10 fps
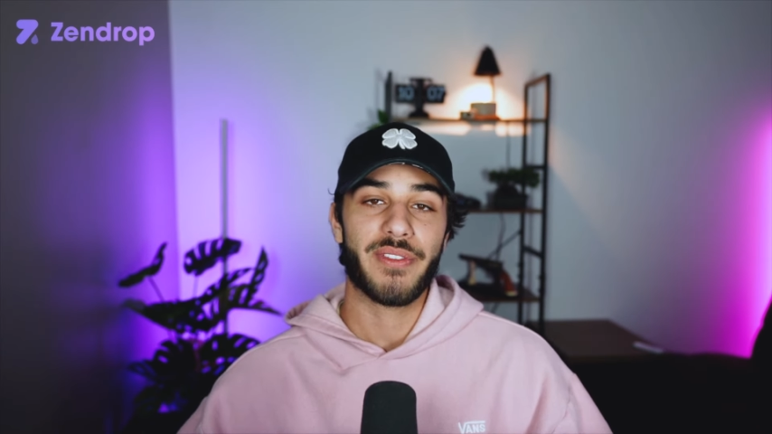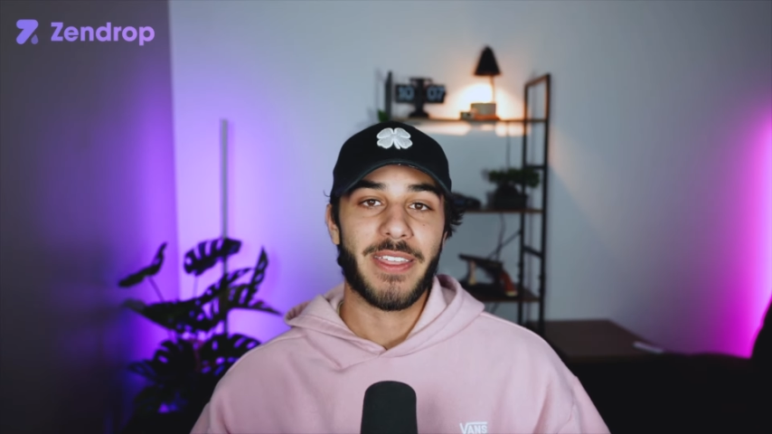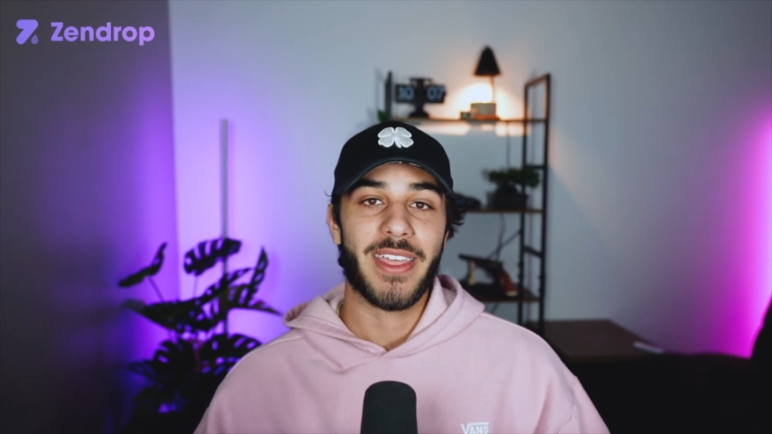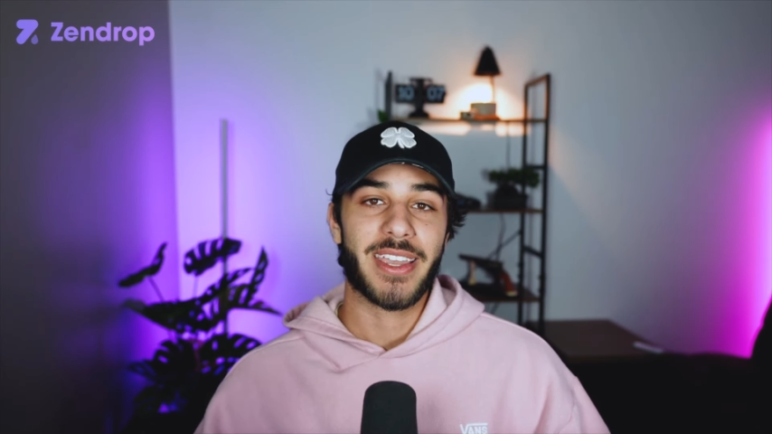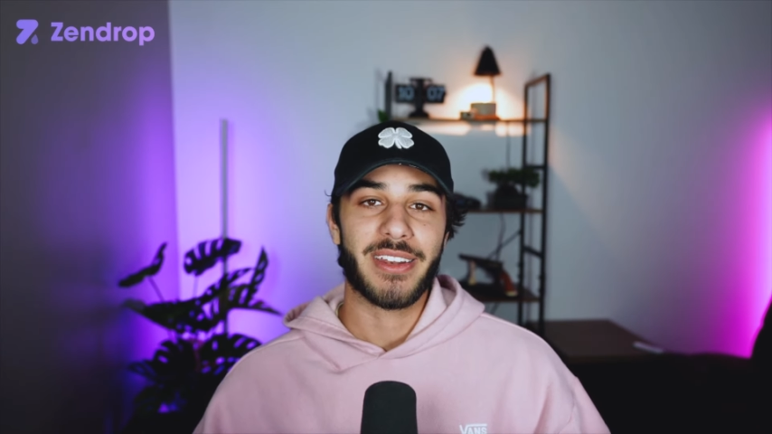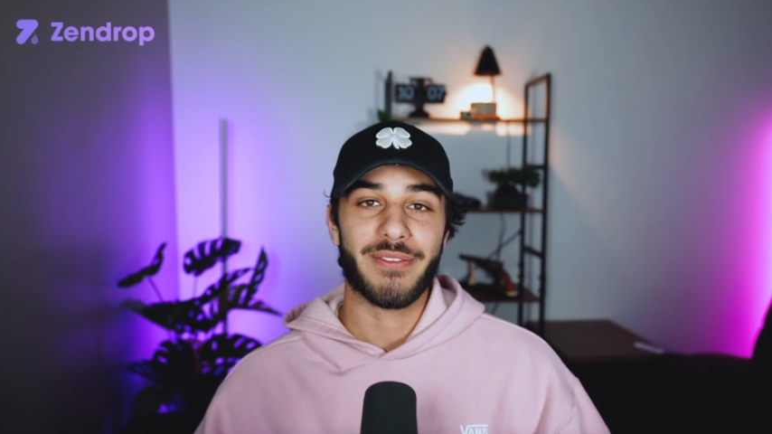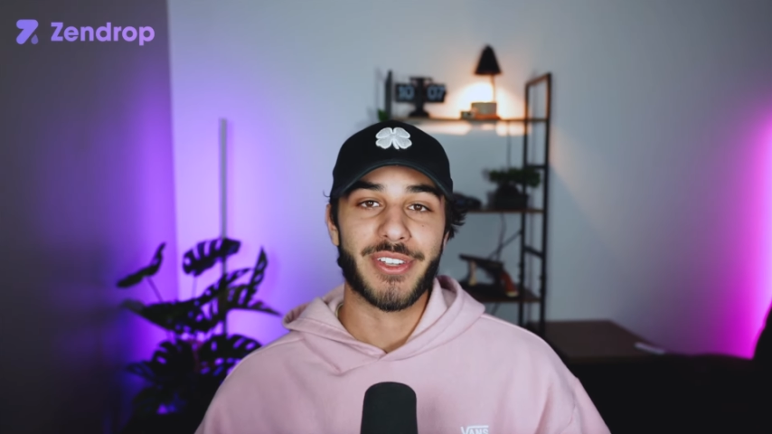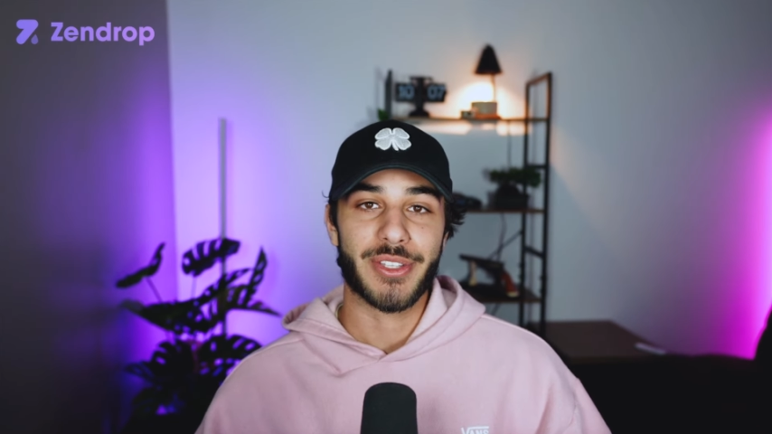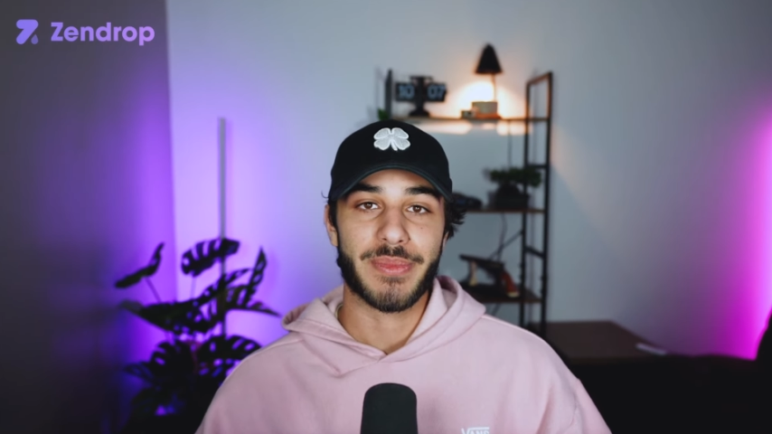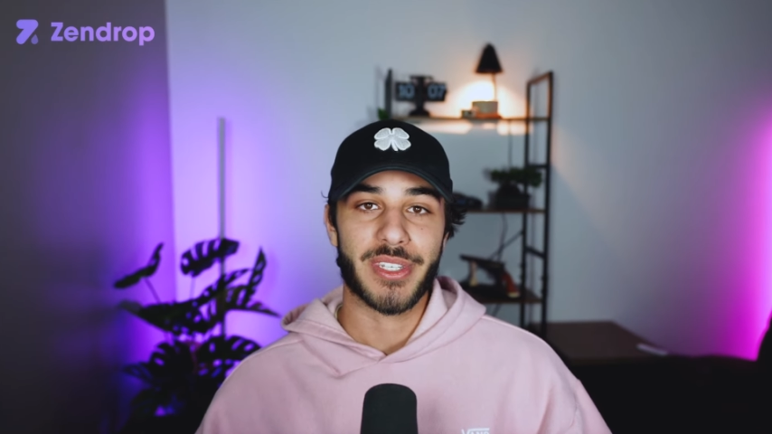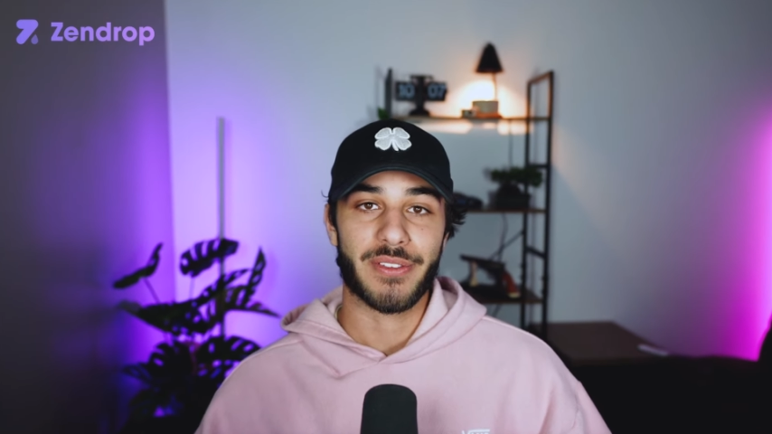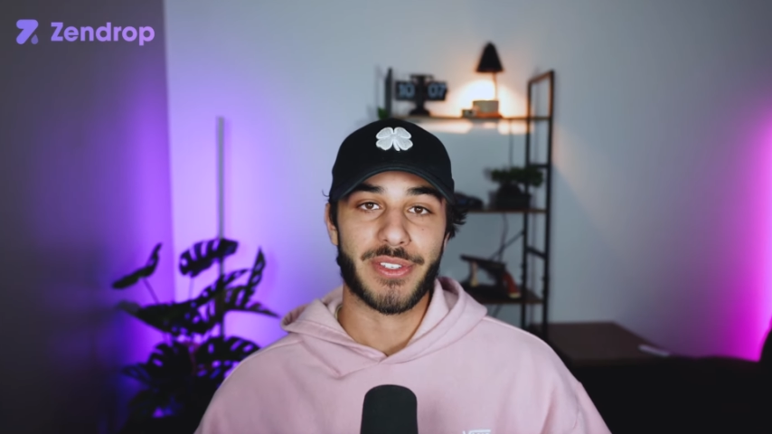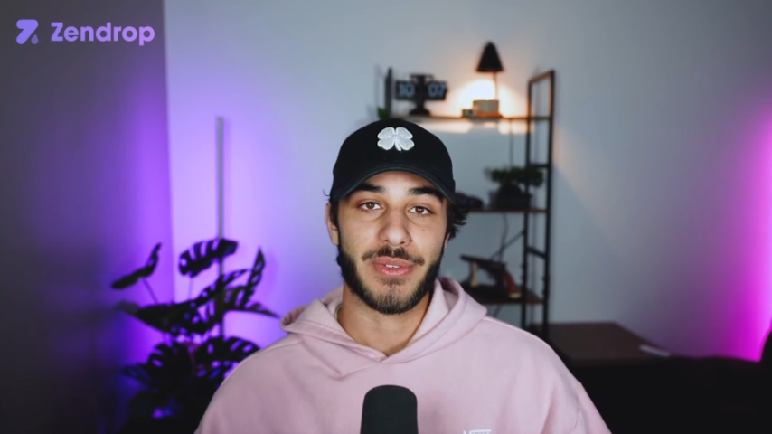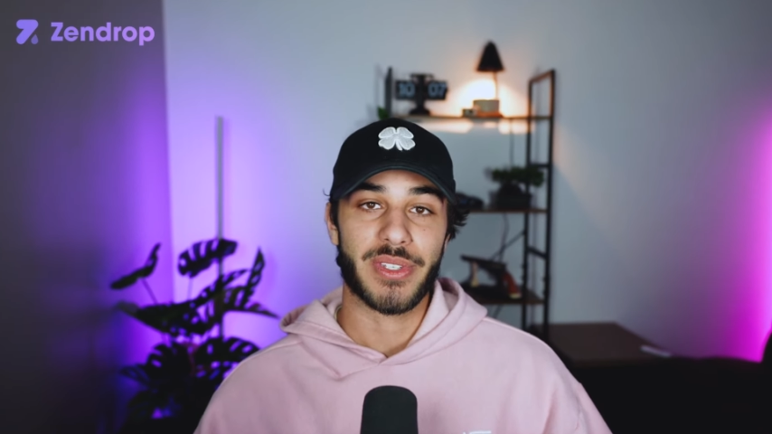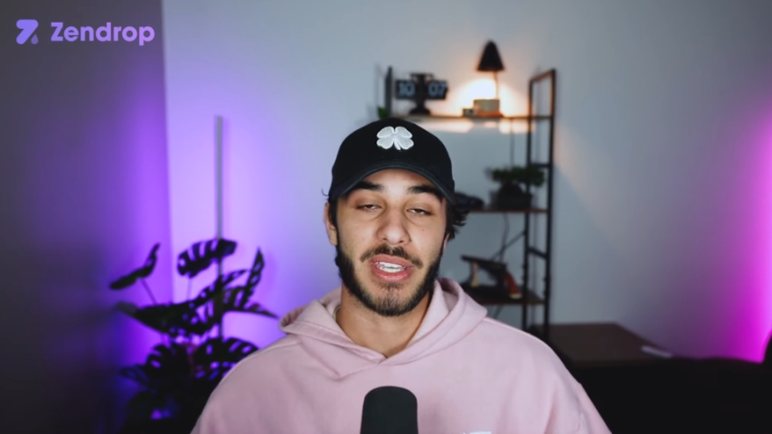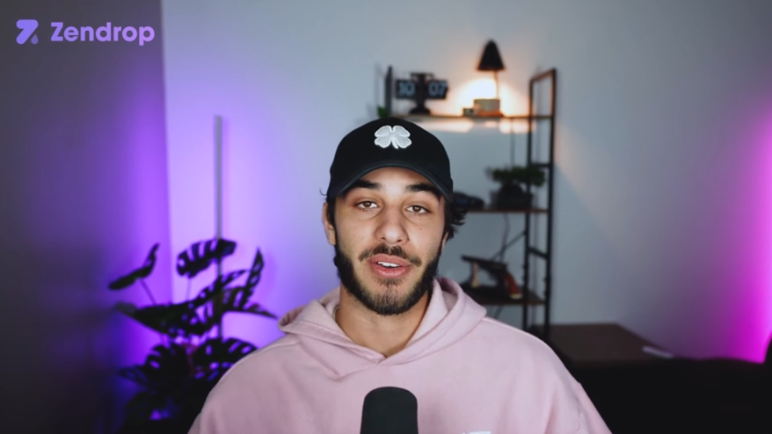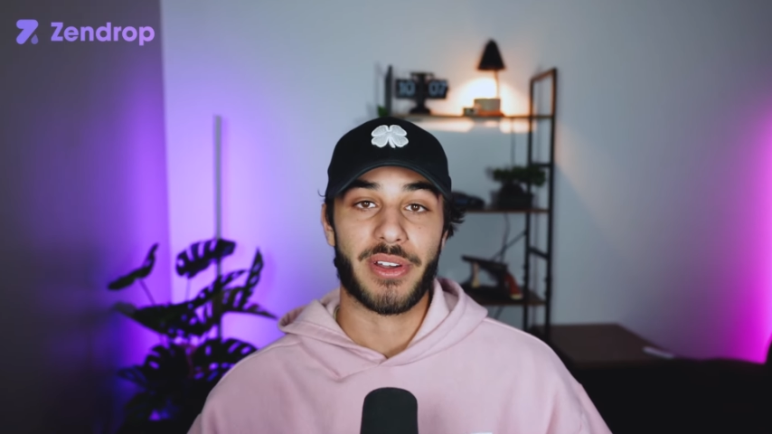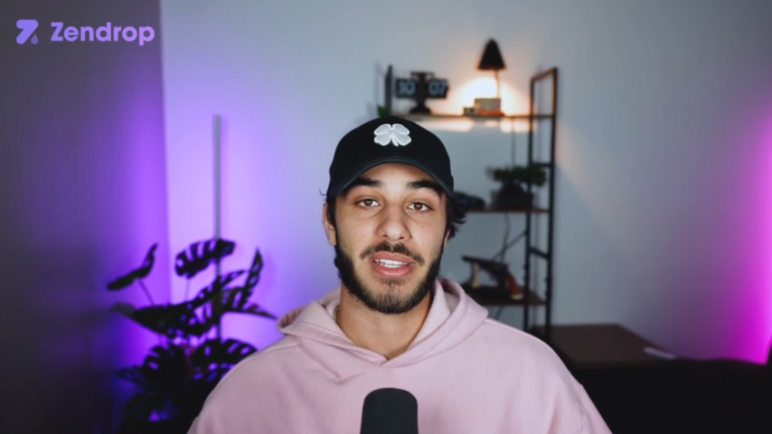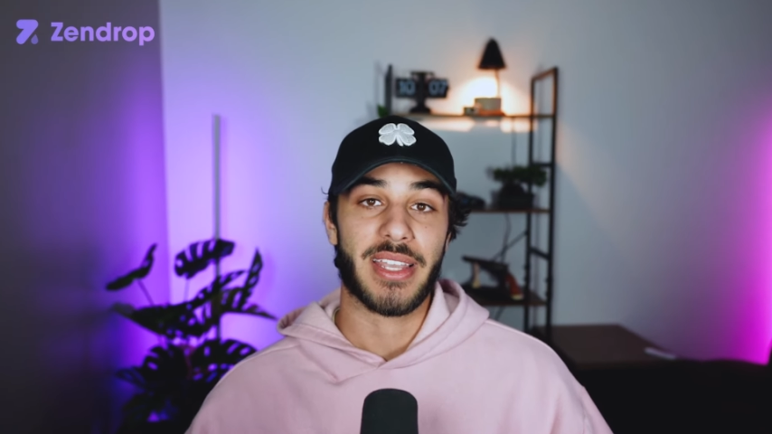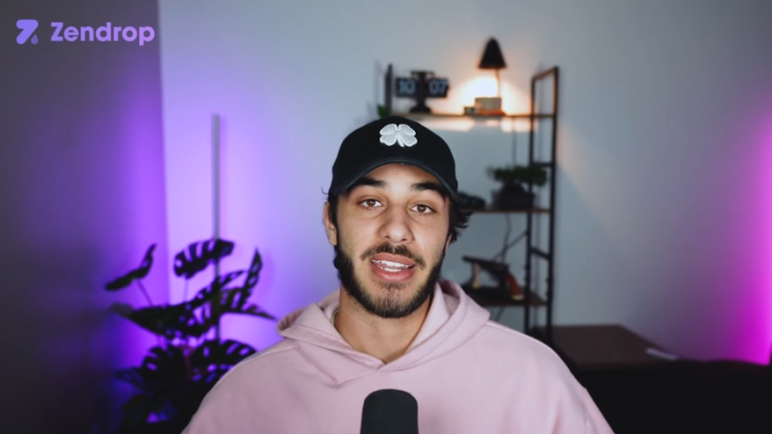and they can envision themselves using it on
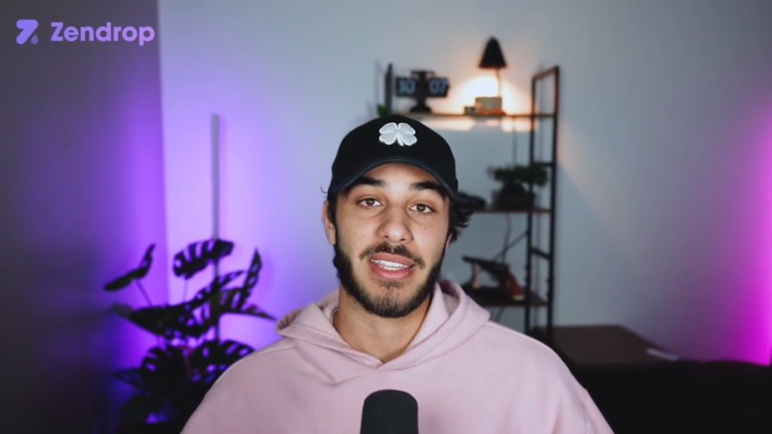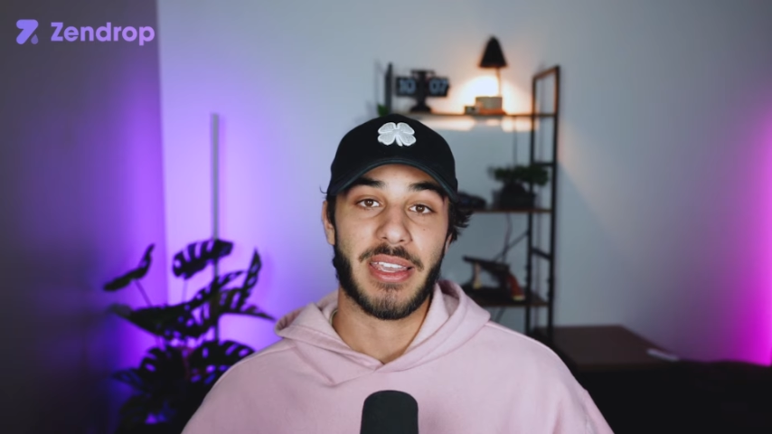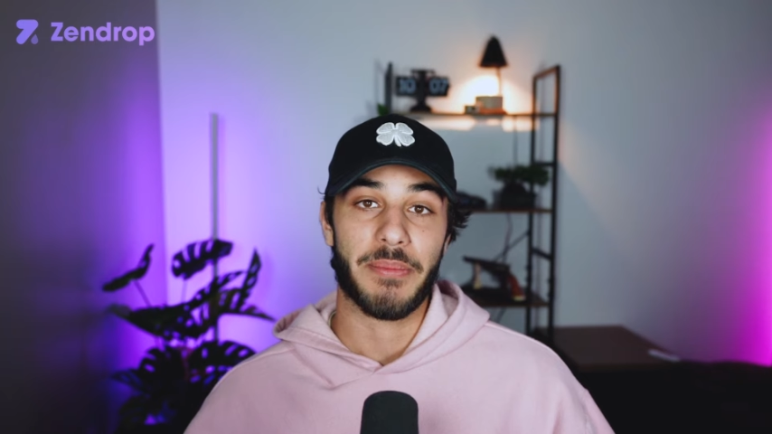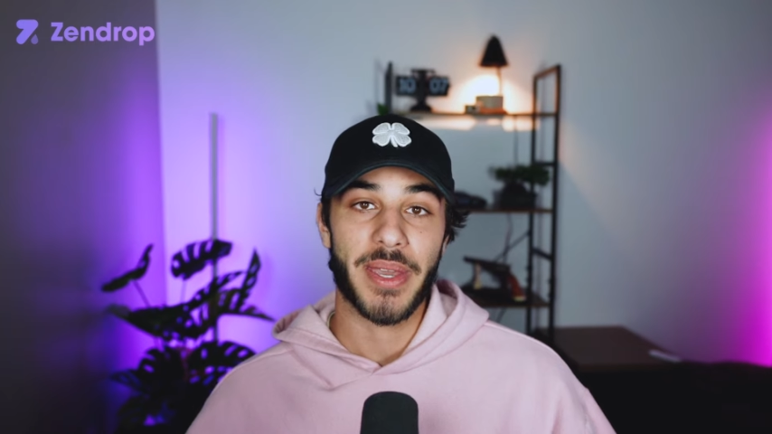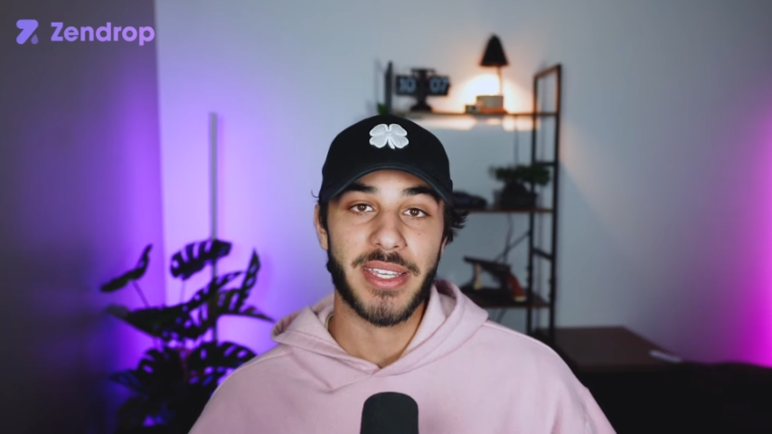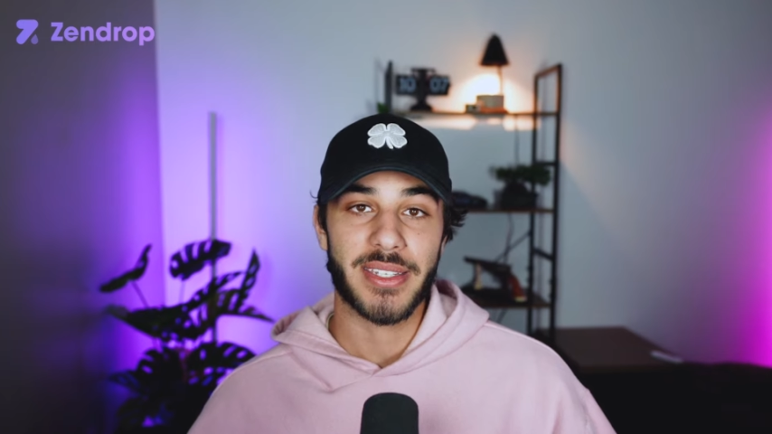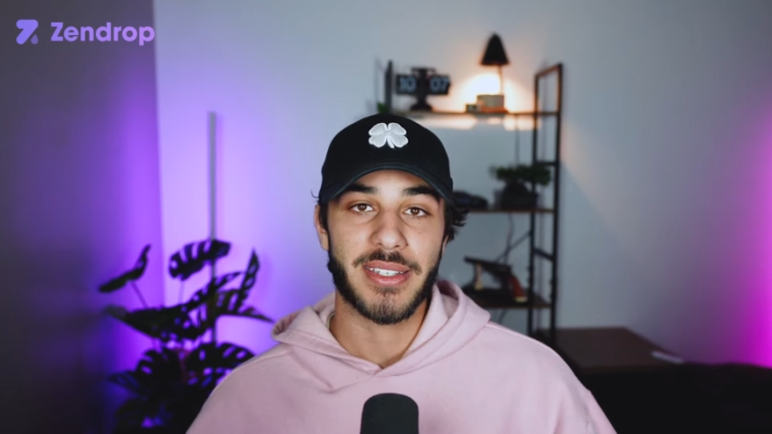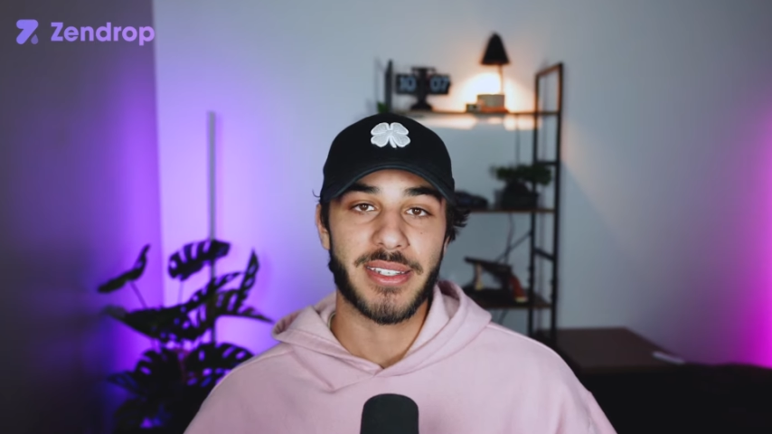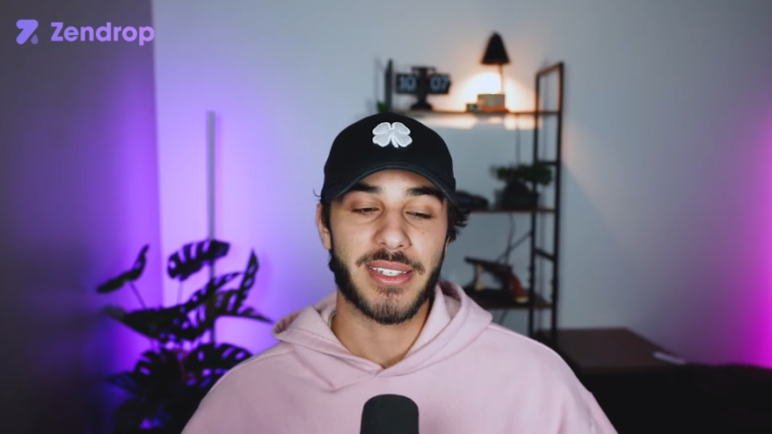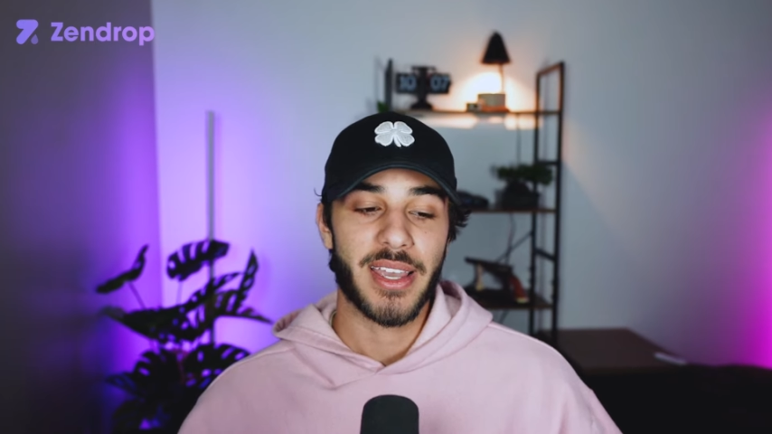a day-to-day basis,